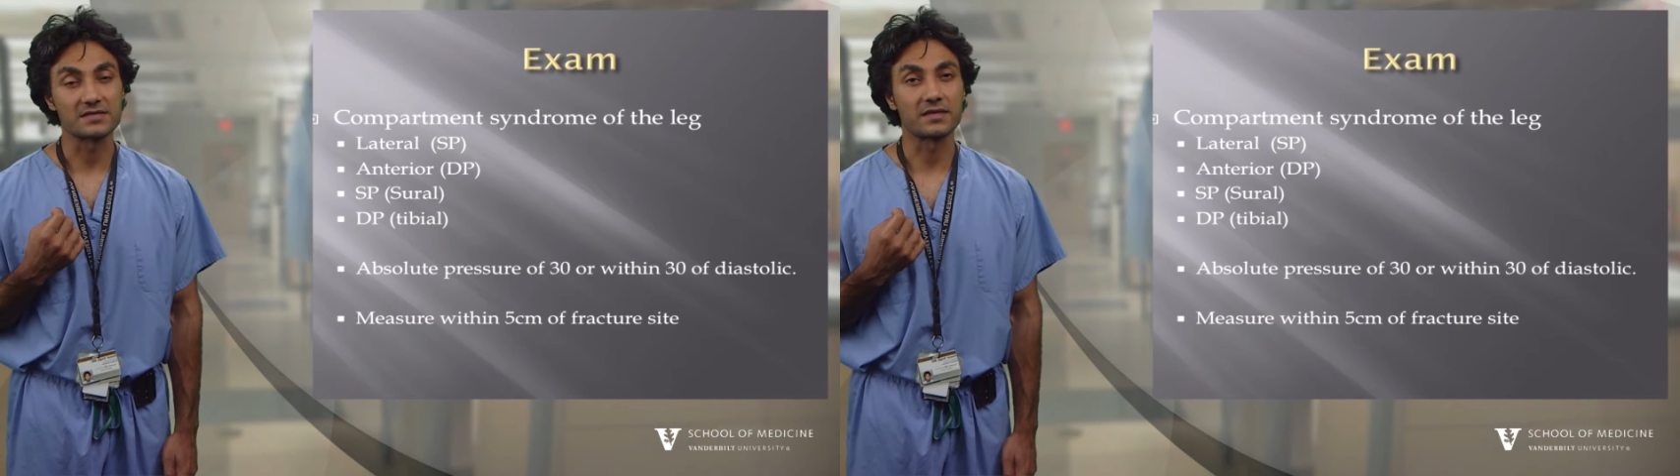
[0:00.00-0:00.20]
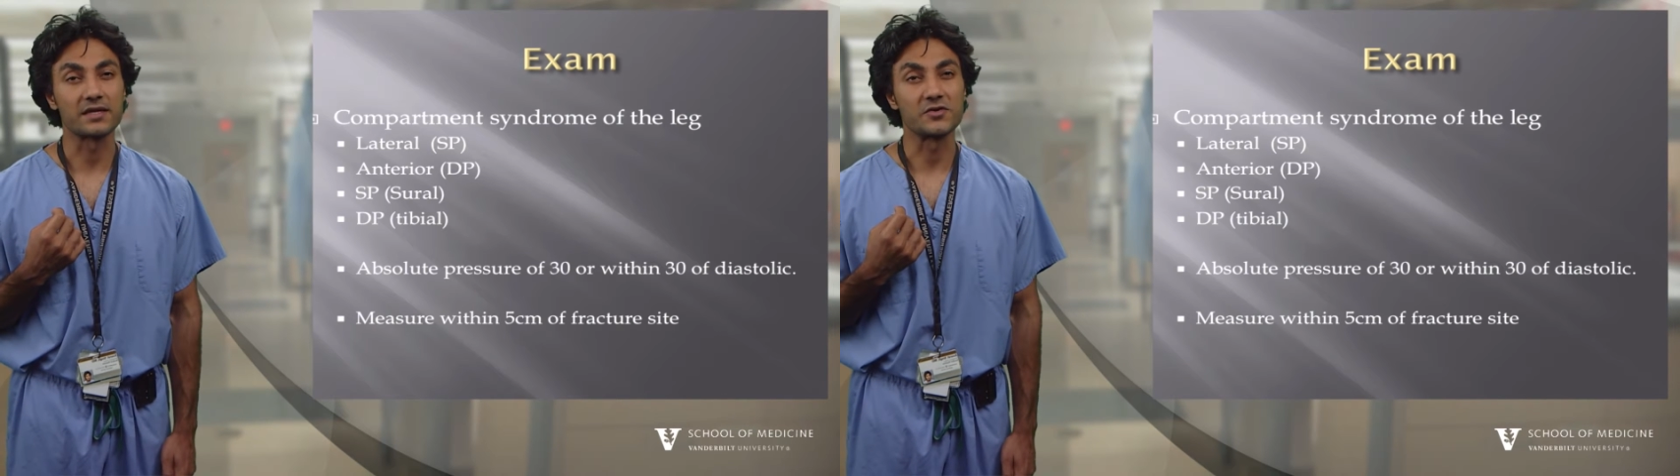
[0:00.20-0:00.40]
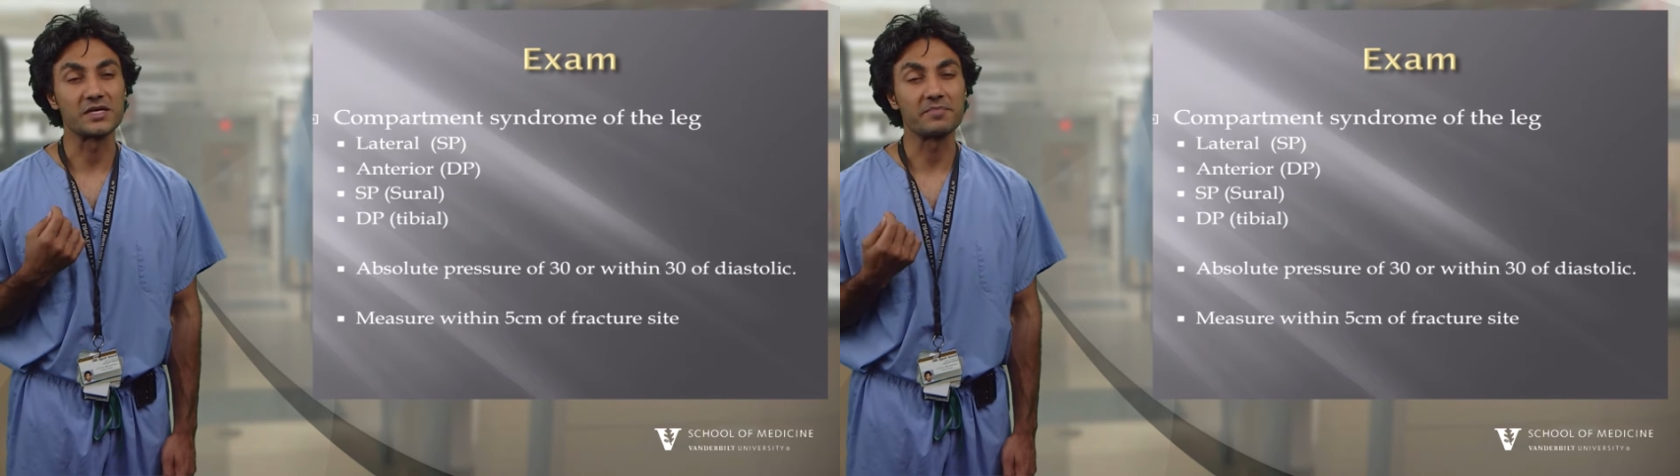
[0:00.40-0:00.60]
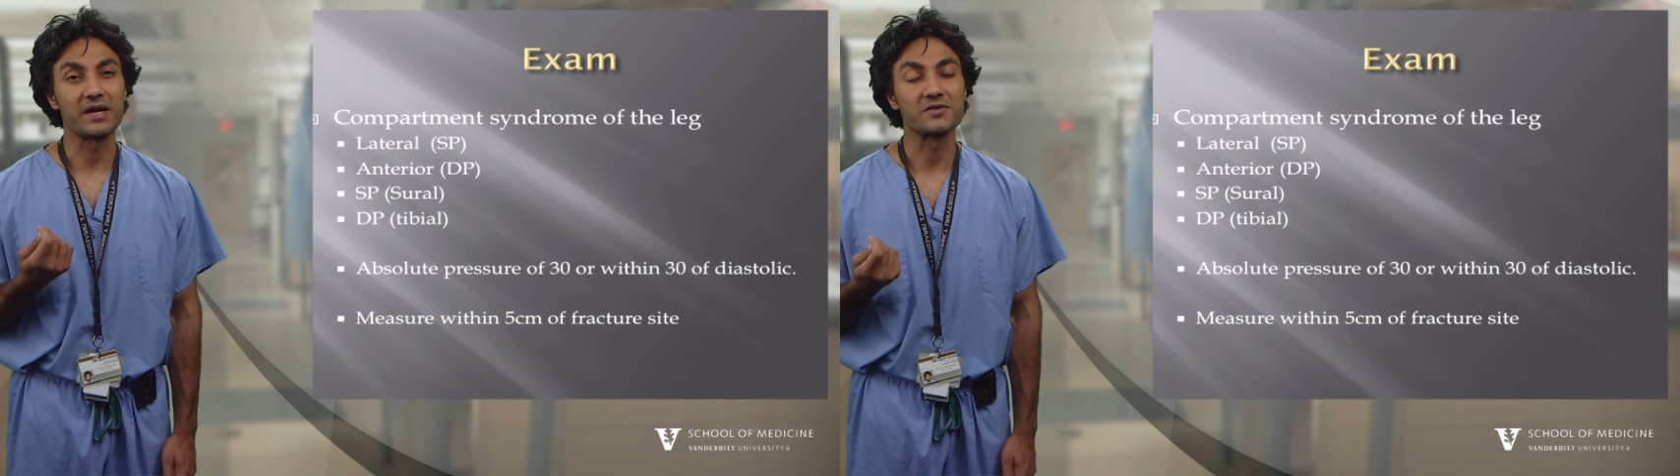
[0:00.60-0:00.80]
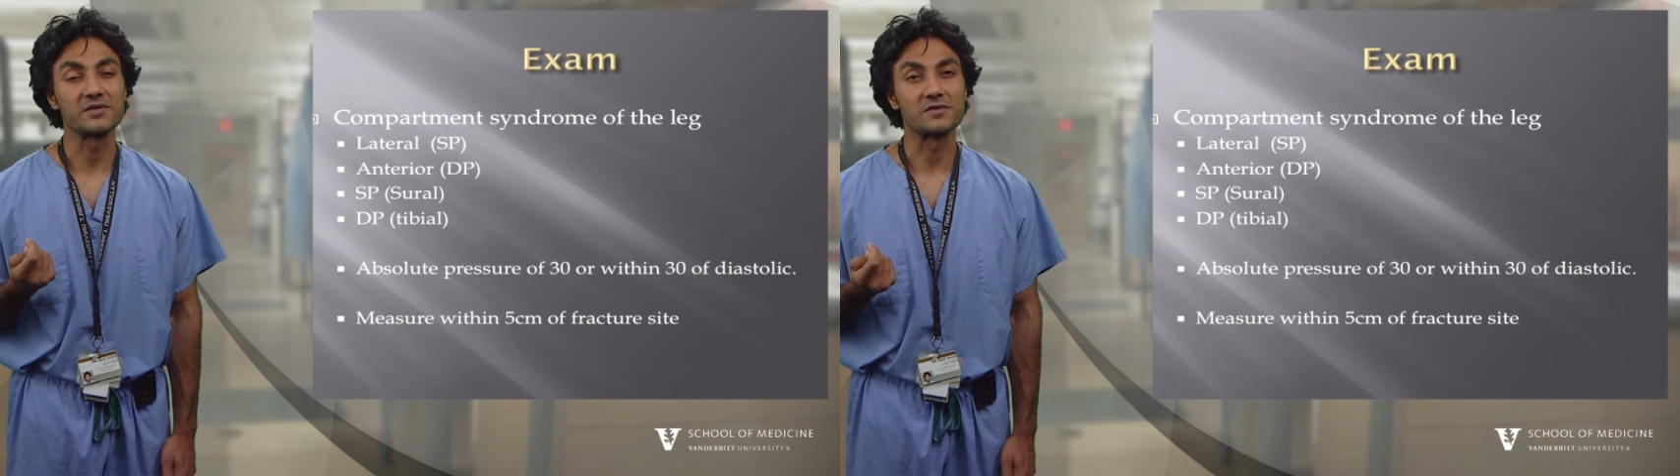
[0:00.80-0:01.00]
then your deep
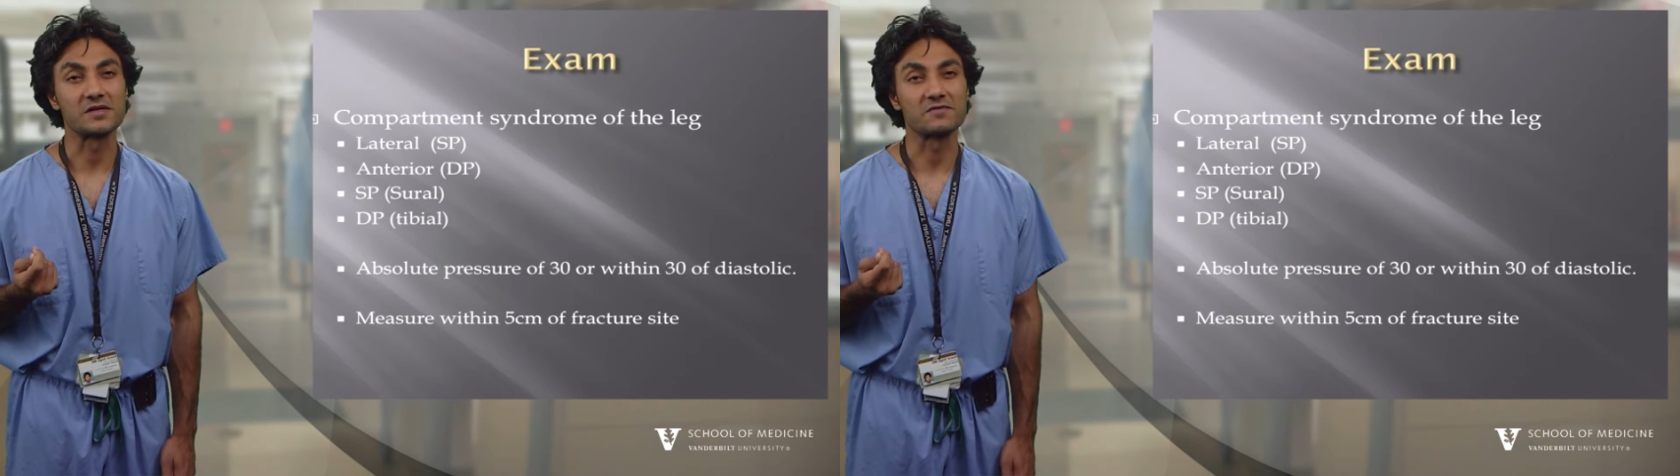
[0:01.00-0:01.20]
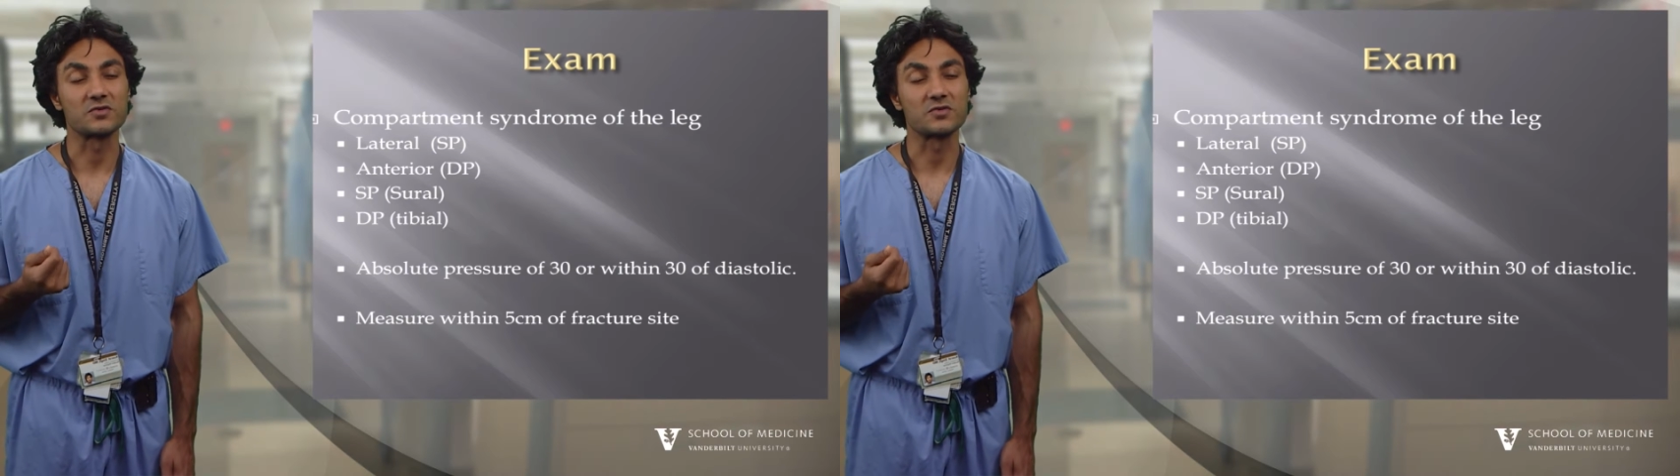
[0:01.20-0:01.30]
peroneal nerve,